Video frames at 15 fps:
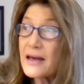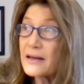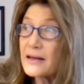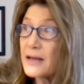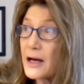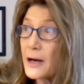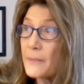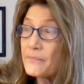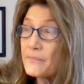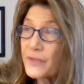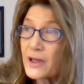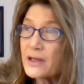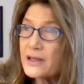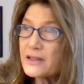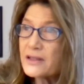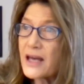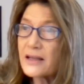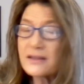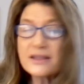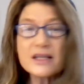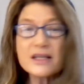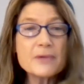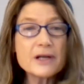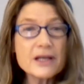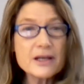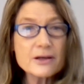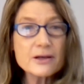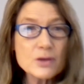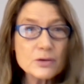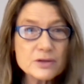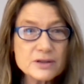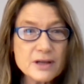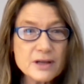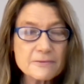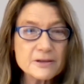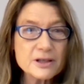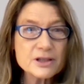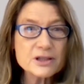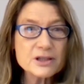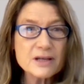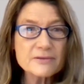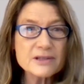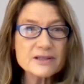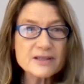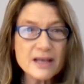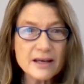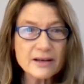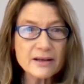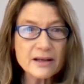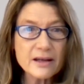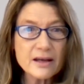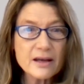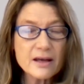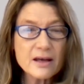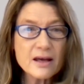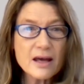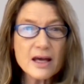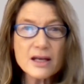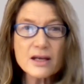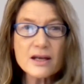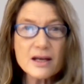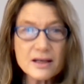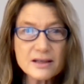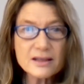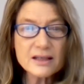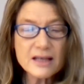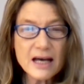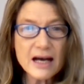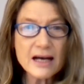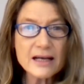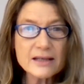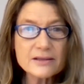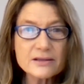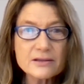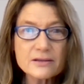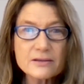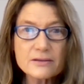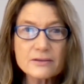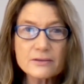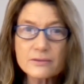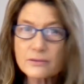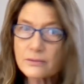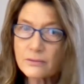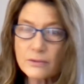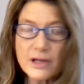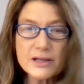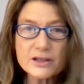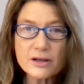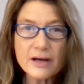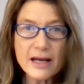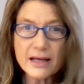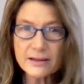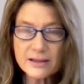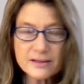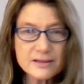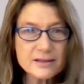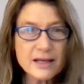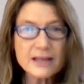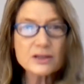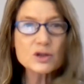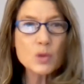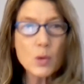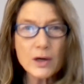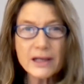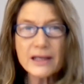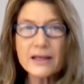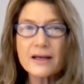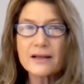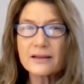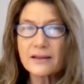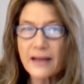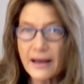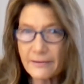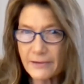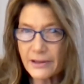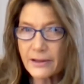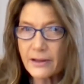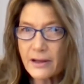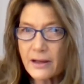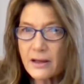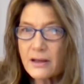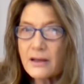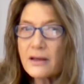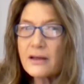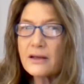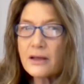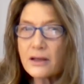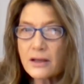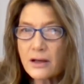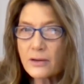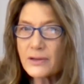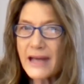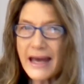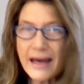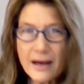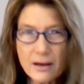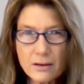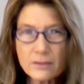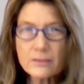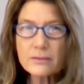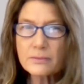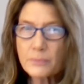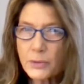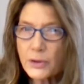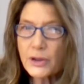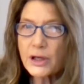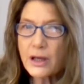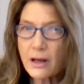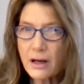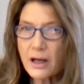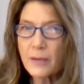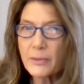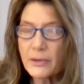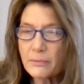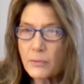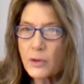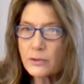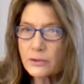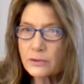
And like, does anybody here know the definition of insanity? And none of the guys raised their hand. This is like 2011. Now pretty common. Most,